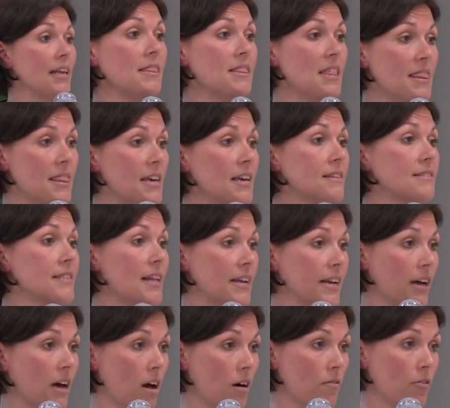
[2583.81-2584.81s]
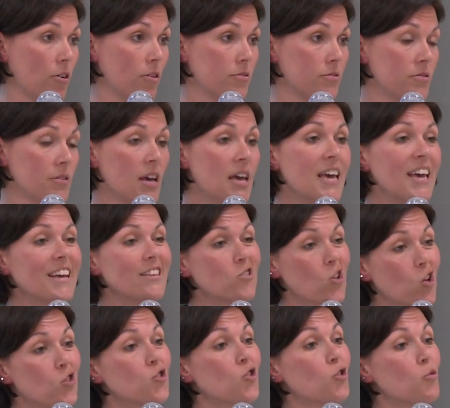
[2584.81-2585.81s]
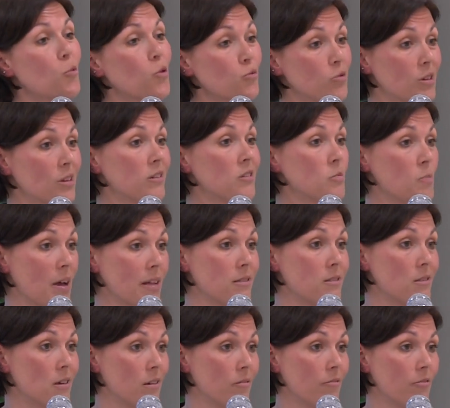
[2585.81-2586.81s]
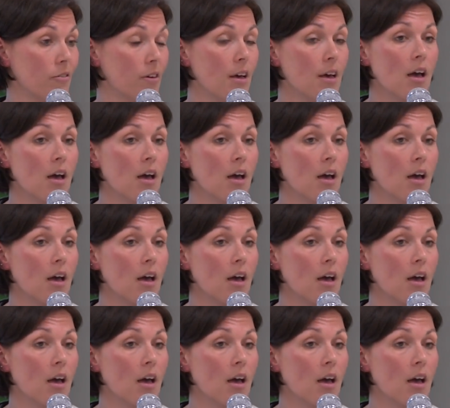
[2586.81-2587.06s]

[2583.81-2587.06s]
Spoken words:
the things that it covers. It's also the most expensive.